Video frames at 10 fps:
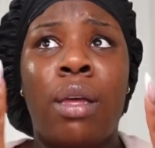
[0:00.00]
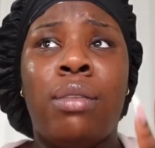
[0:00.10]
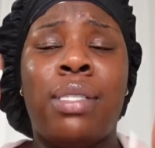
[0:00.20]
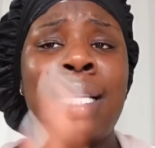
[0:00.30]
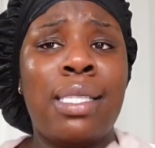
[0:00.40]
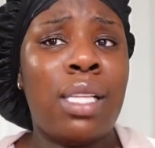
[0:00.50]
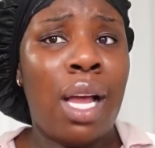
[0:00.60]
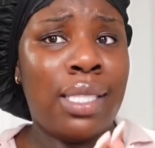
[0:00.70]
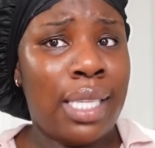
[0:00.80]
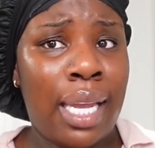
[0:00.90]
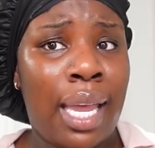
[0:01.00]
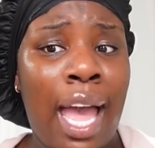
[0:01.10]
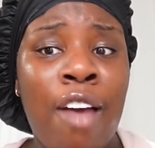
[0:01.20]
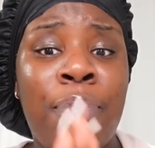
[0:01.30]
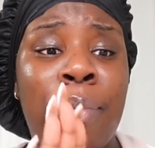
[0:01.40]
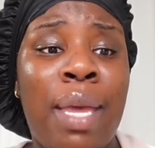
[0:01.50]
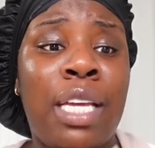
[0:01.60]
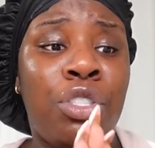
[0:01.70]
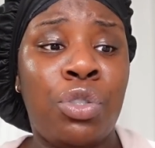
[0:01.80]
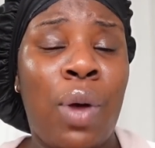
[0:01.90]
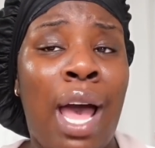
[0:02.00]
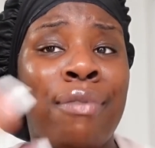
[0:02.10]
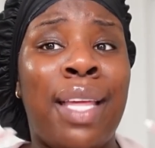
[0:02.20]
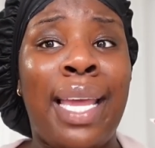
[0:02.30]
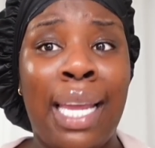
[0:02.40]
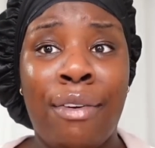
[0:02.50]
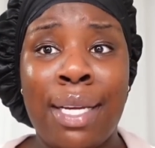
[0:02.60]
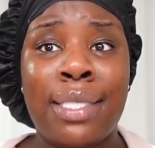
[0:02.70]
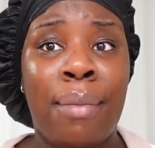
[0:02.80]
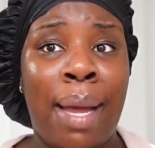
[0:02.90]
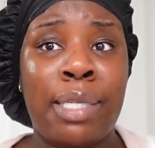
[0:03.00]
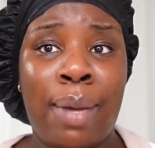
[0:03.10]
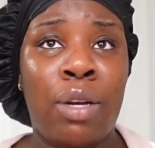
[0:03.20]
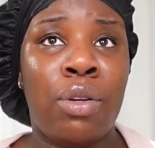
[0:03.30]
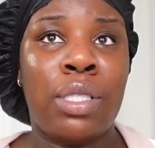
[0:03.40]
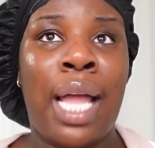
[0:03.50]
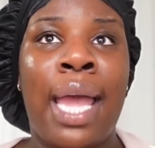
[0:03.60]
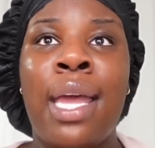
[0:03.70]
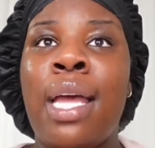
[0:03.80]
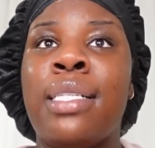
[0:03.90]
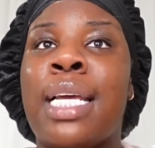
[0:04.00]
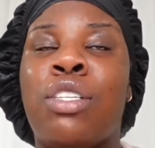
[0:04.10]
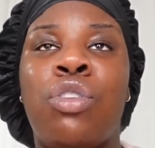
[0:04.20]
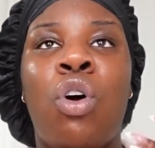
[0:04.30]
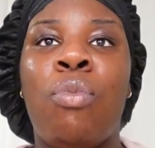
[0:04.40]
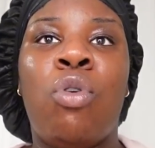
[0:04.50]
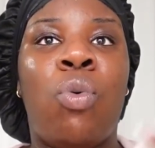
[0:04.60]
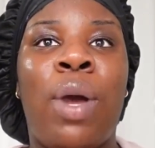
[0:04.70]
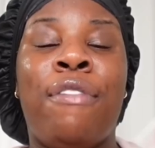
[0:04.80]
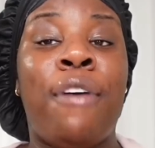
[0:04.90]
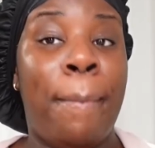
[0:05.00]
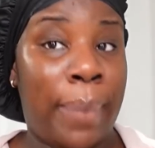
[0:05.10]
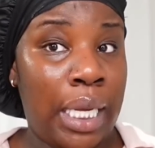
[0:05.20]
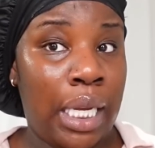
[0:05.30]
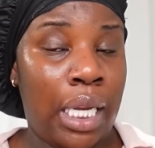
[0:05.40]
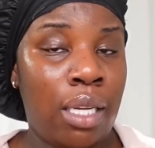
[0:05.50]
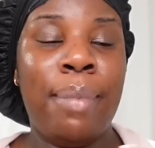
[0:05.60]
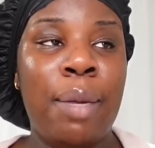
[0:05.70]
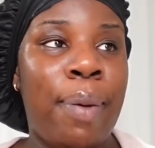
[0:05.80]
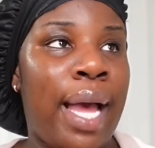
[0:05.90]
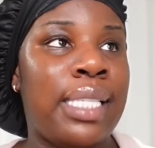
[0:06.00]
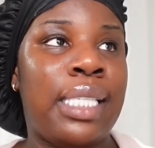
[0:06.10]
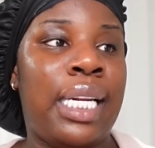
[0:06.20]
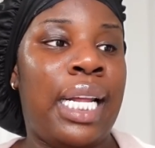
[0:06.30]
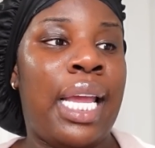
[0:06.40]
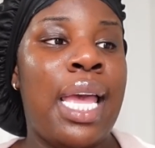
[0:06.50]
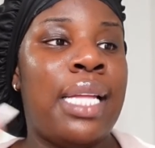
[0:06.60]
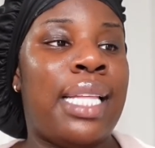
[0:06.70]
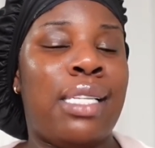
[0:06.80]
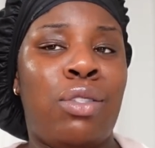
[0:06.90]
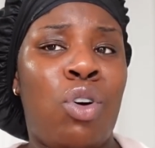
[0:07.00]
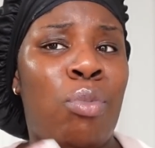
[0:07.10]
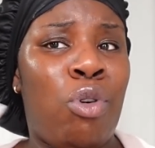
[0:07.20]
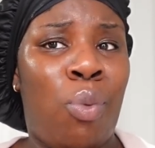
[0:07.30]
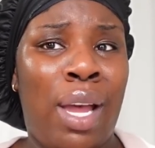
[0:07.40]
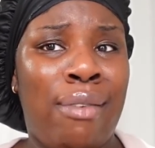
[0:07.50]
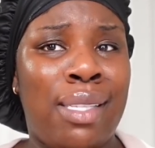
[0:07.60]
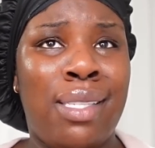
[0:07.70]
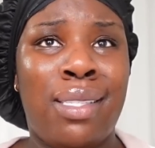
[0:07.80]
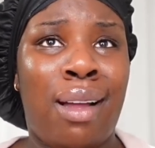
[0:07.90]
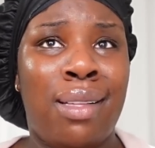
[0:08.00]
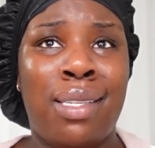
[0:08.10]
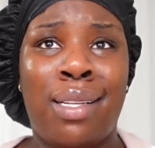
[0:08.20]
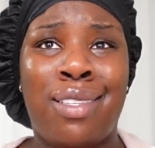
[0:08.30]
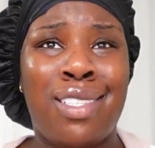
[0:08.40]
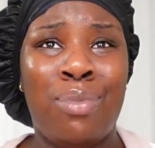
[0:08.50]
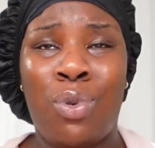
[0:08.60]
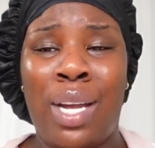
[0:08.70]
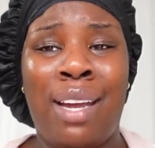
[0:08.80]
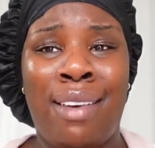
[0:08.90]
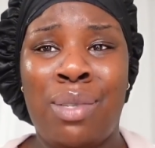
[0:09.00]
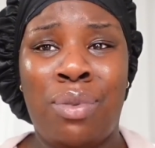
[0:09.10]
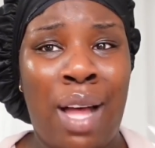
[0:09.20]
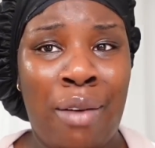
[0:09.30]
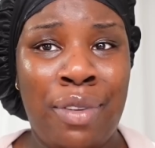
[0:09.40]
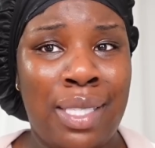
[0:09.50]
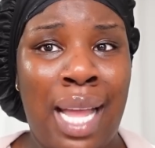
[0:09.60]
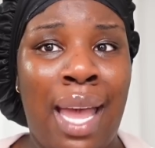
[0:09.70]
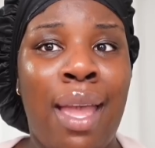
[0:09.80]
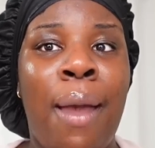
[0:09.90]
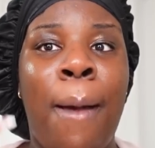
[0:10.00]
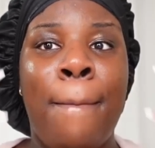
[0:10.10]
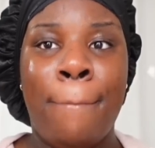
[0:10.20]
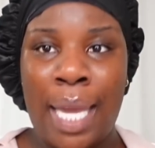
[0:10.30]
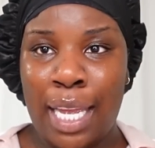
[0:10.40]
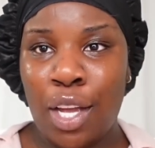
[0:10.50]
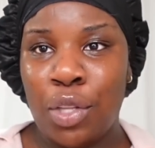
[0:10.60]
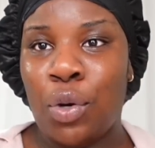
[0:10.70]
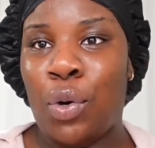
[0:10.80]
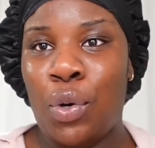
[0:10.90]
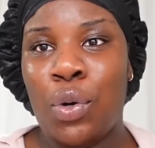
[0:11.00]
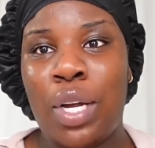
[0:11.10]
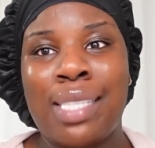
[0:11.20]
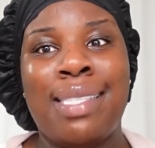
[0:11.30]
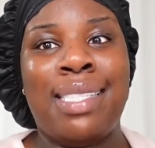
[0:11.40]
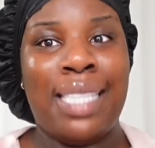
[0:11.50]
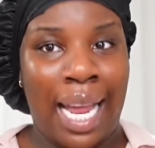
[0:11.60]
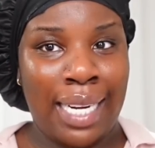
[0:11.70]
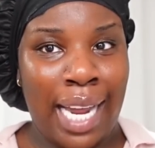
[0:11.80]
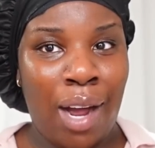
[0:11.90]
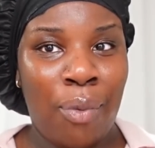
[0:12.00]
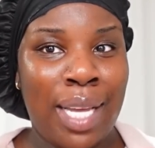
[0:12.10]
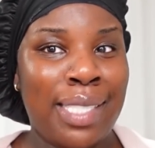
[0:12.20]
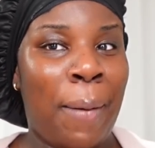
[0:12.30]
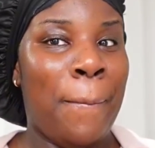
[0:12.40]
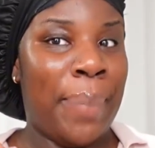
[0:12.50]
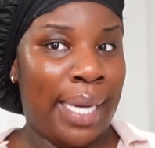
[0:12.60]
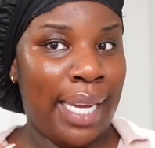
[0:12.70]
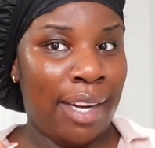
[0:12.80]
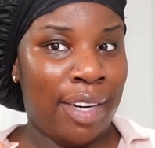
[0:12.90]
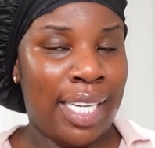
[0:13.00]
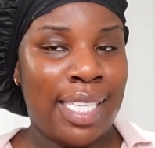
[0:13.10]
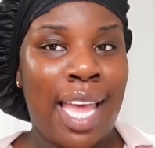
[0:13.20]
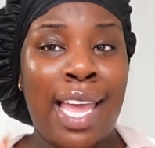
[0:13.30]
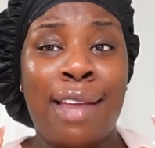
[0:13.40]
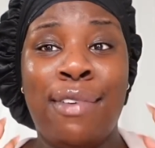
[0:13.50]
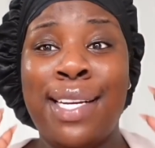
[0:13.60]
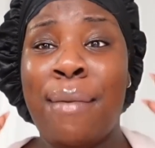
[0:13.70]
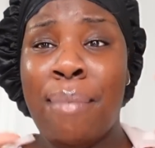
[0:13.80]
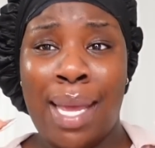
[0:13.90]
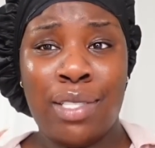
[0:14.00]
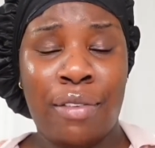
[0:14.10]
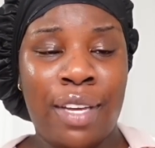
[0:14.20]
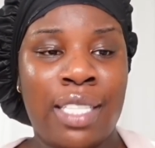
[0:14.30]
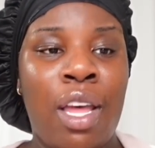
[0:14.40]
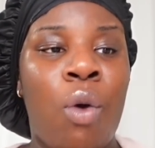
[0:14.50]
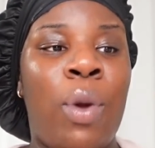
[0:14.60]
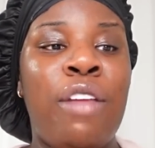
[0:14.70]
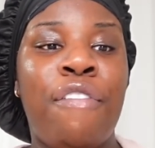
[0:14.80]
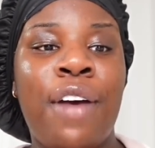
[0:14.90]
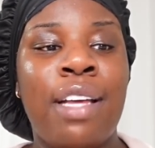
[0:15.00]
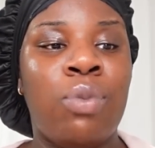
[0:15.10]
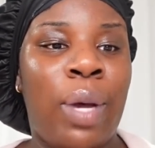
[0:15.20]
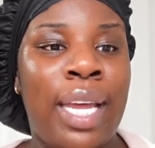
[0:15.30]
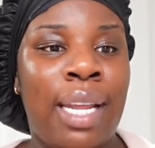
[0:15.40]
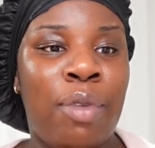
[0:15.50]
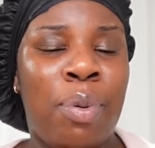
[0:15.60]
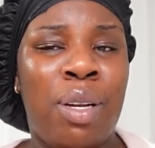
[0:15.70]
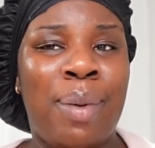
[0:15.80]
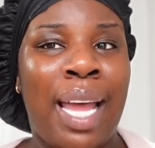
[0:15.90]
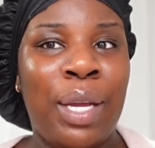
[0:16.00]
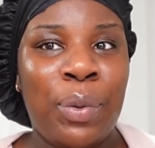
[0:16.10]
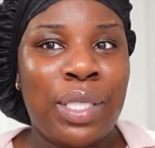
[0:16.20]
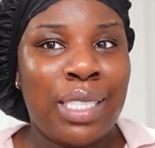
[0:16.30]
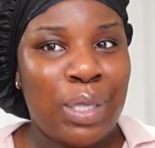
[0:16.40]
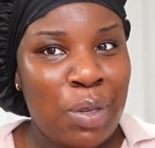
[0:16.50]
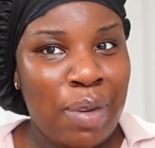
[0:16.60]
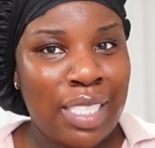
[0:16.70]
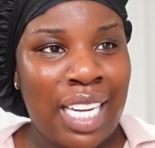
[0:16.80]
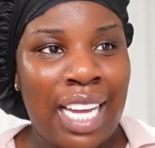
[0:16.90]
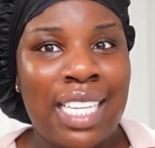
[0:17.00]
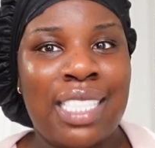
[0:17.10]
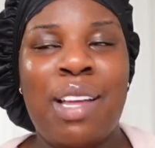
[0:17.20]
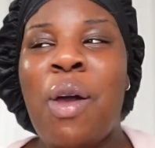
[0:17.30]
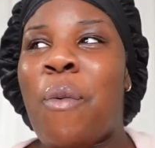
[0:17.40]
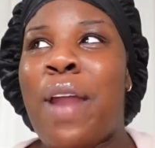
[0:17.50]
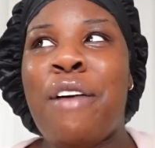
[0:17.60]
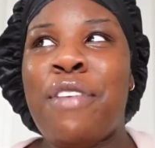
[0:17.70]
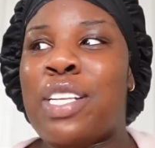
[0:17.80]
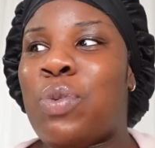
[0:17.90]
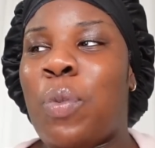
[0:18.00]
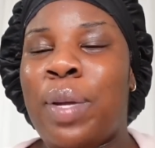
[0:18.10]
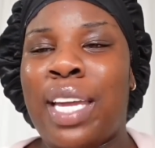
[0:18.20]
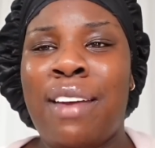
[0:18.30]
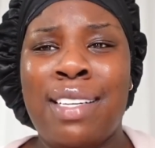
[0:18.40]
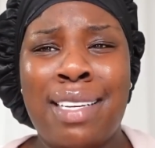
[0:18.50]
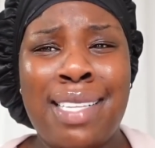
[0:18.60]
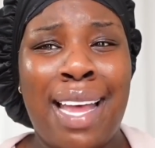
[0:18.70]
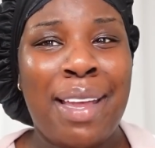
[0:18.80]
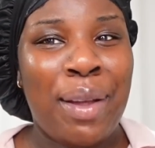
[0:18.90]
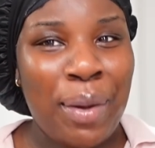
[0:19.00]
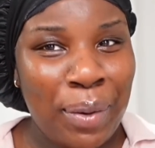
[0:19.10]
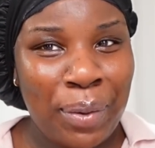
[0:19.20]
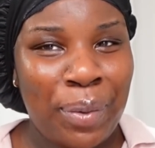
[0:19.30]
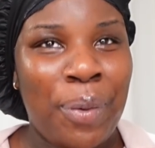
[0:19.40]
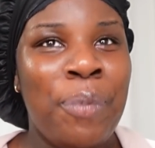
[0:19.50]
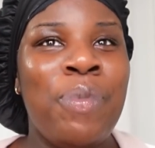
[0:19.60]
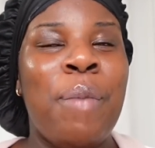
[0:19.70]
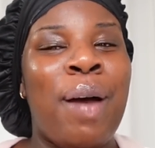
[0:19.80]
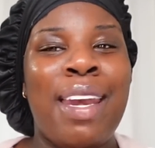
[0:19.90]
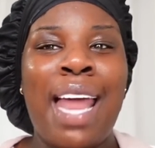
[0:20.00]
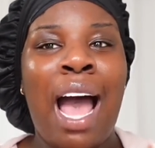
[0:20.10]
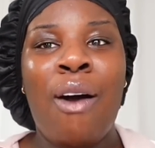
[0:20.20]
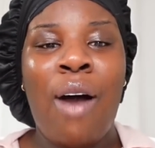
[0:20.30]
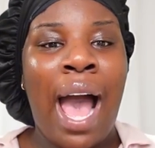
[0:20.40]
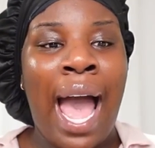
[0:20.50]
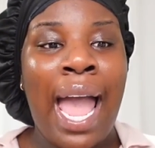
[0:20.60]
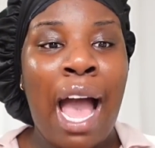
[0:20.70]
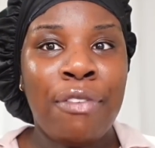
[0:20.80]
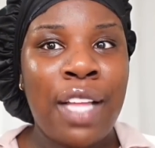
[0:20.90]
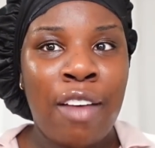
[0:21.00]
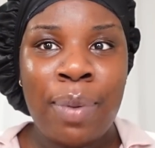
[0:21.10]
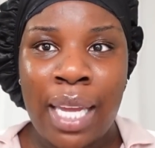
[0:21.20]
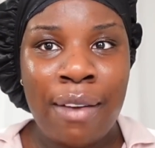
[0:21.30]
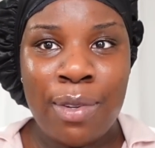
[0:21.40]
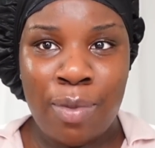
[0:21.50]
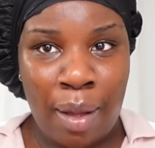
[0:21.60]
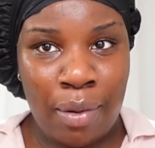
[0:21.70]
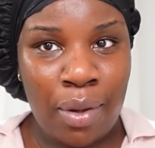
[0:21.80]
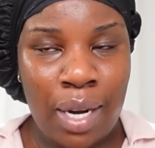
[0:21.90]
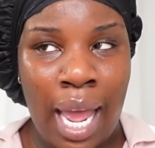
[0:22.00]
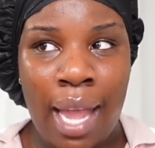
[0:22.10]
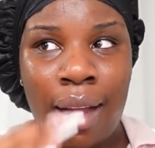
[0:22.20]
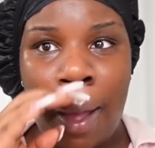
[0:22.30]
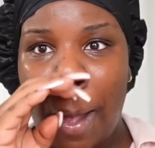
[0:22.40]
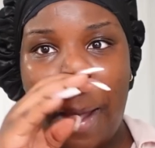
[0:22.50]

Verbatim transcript: since last year i've been making sure i have the earrings to match my looks like there's no more wear for me me personally there's no more wearing studs and small earrings with outfits like make your look stand out wear some big earrings it really makes your face when you first wear them you're probably like ew this is too much like because when i first wore big earrings i was like ew but now i have to have big earrings when i look like